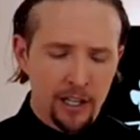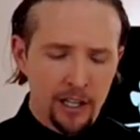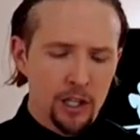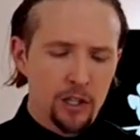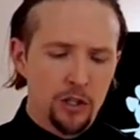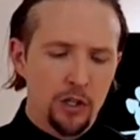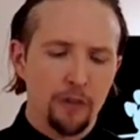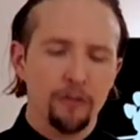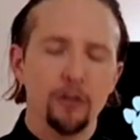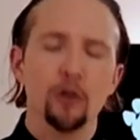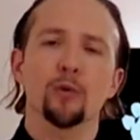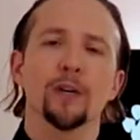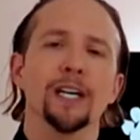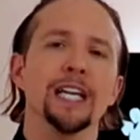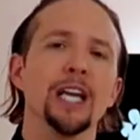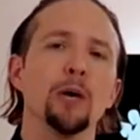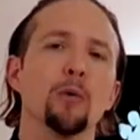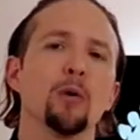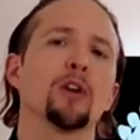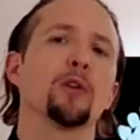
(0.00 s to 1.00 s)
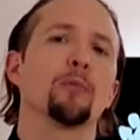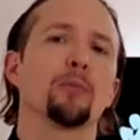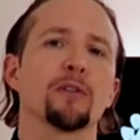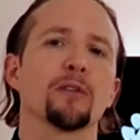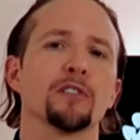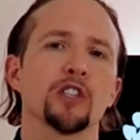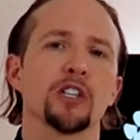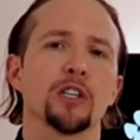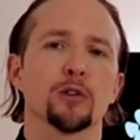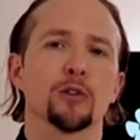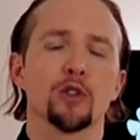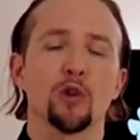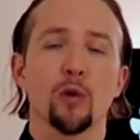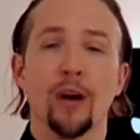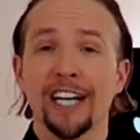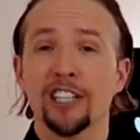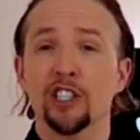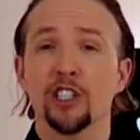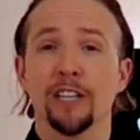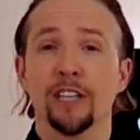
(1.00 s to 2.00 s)
So if you really want to improve your skills, you
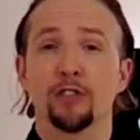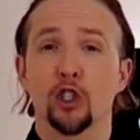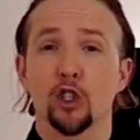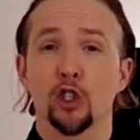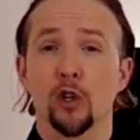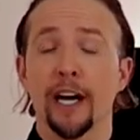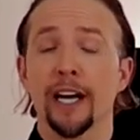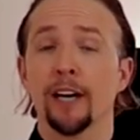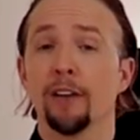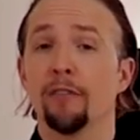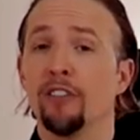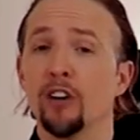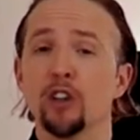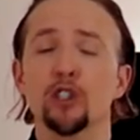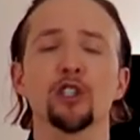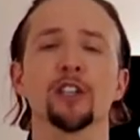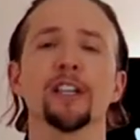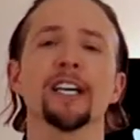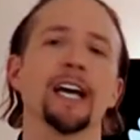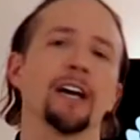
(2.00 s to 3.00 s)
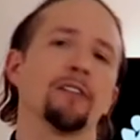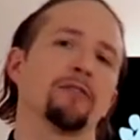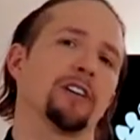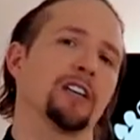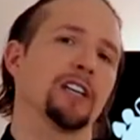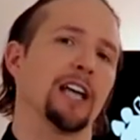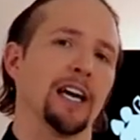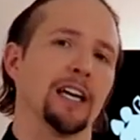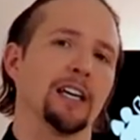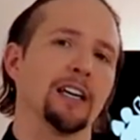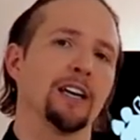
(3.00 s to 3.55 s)
actually have to train virtually every day.